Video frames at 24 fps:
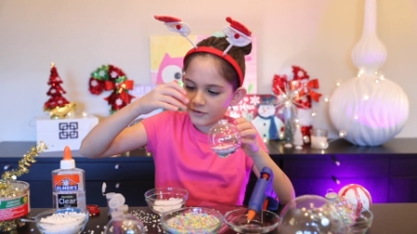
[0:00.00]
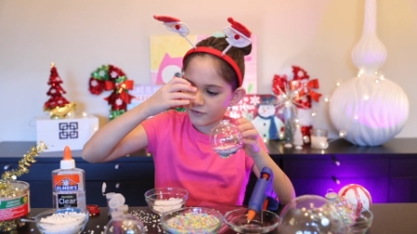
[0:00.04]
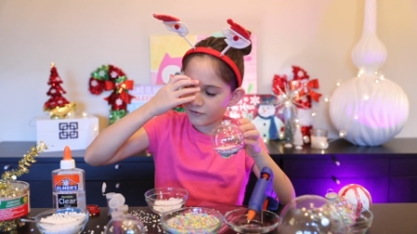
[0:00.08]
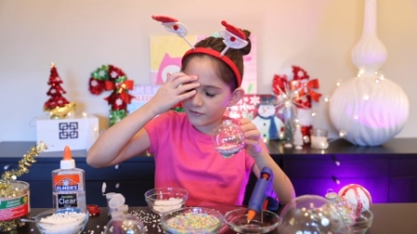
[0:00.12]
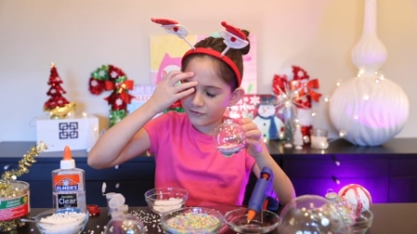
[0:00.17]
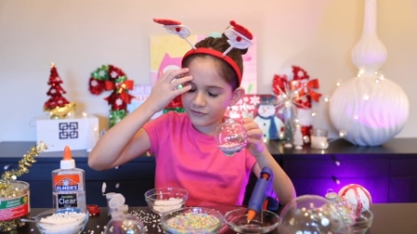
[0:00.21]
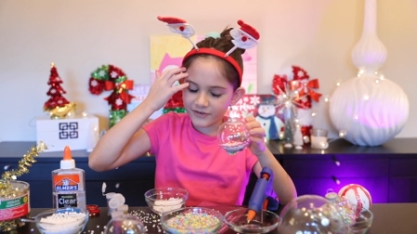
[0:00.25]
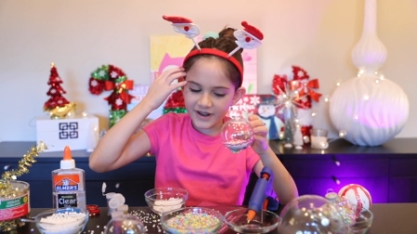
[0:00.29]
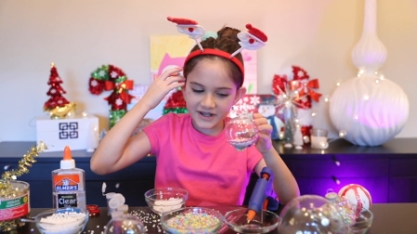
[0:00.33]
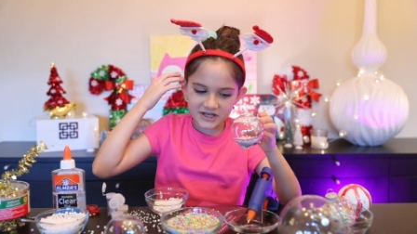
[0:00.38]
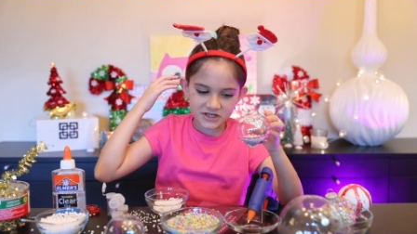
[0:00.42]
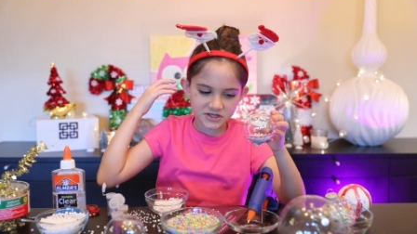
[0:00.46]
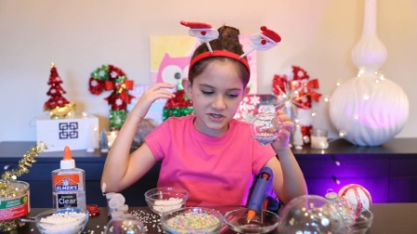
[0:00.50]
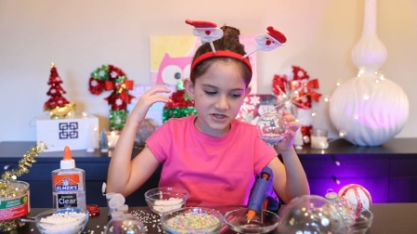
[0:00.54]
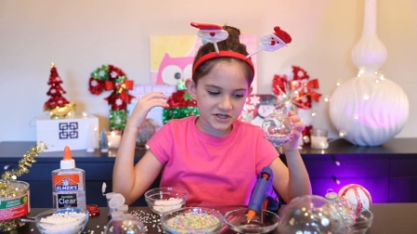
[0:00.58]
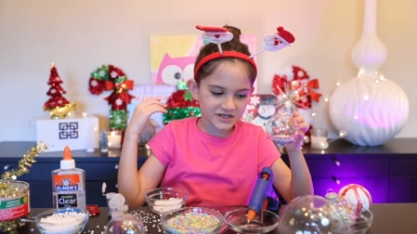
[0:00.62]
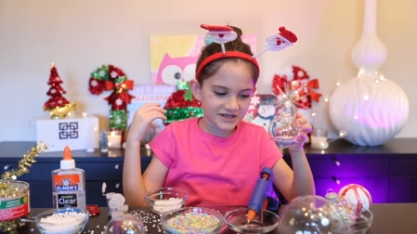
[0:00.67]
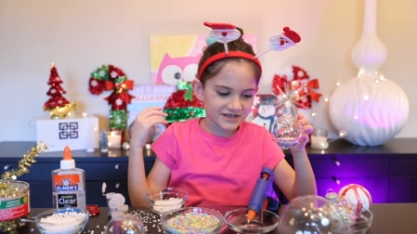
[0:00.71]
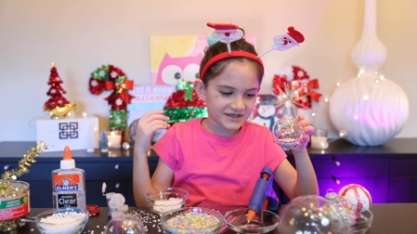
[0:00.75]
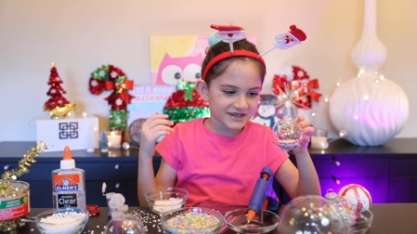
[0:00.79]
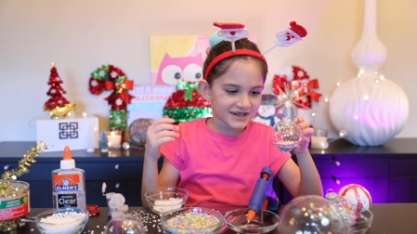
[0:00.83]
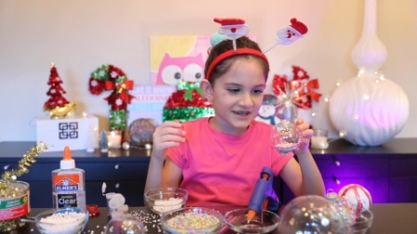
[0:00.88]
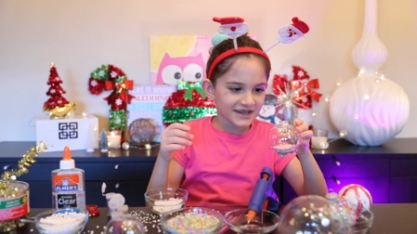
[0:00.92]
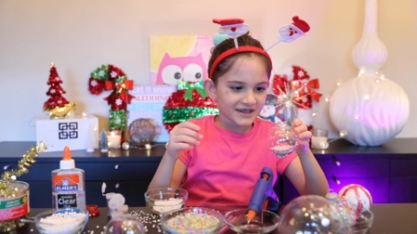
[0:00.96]

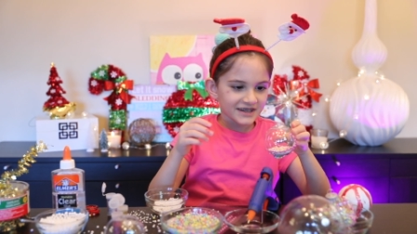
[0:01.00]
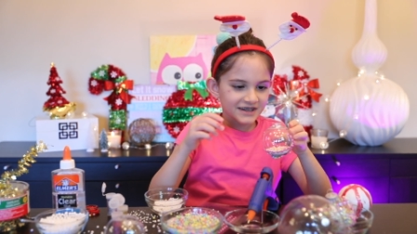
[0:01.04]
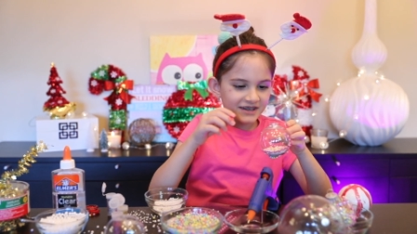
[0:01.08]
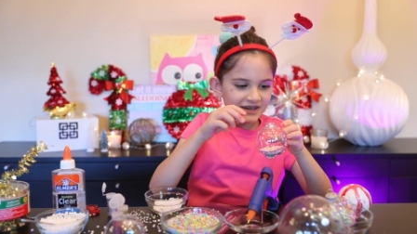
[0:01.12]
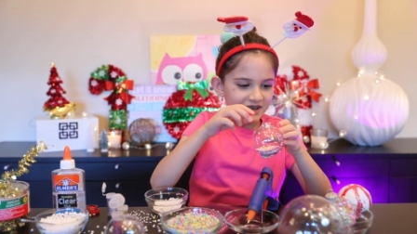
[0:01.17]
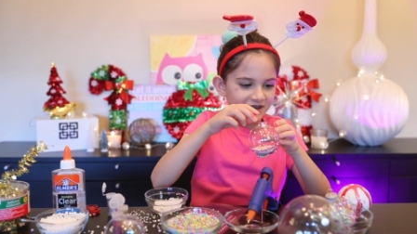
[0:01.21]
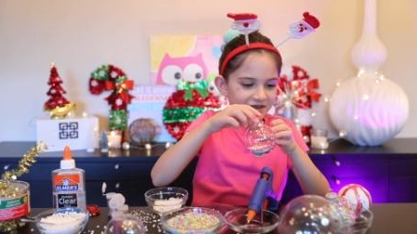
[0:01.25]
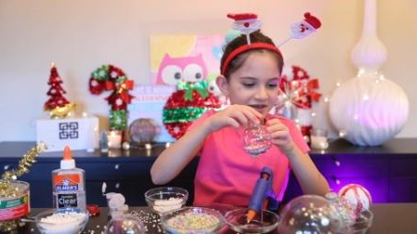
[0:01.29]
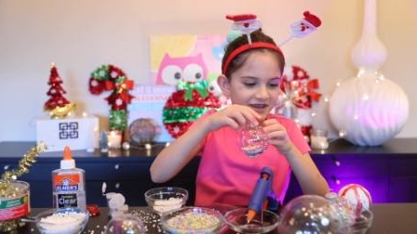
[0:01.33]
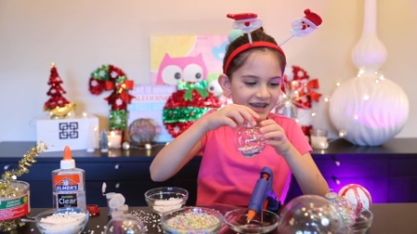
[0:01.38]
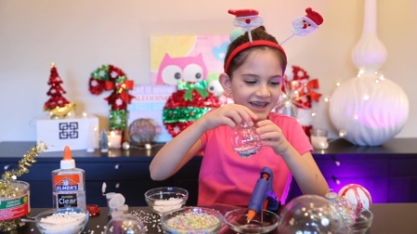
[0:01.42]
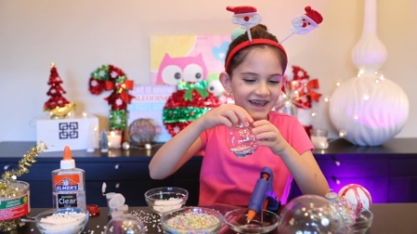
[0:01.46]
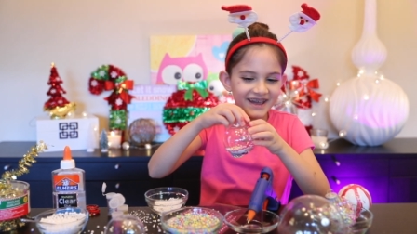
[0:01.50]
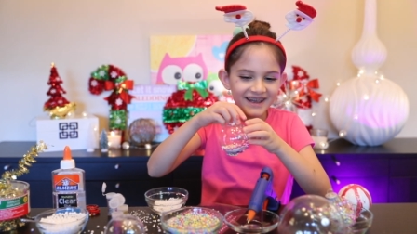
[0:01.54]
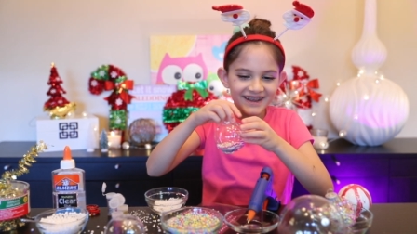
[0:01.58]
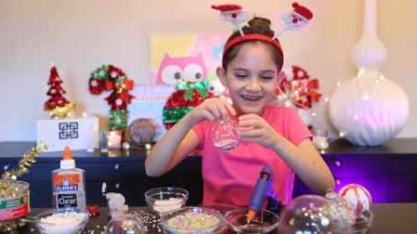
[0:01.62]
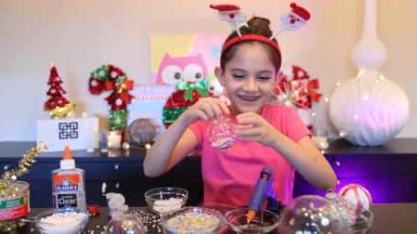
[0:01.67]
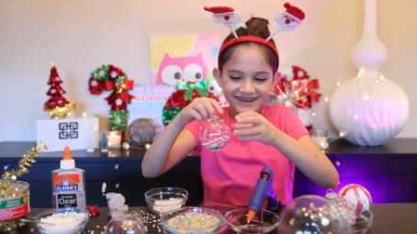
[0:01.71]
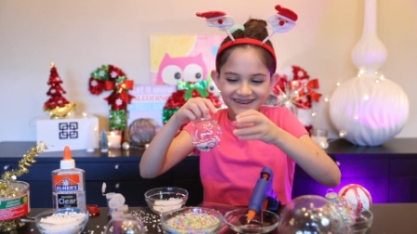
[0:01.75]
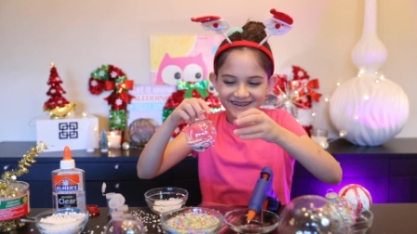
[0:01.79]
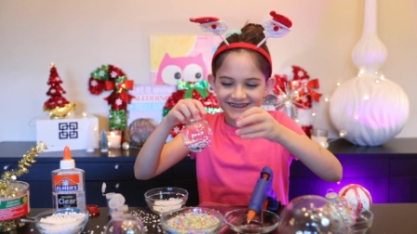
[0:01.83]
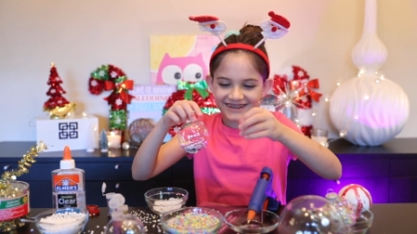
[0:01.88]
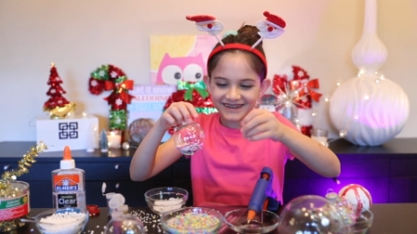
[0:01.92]
Perfection. Okay.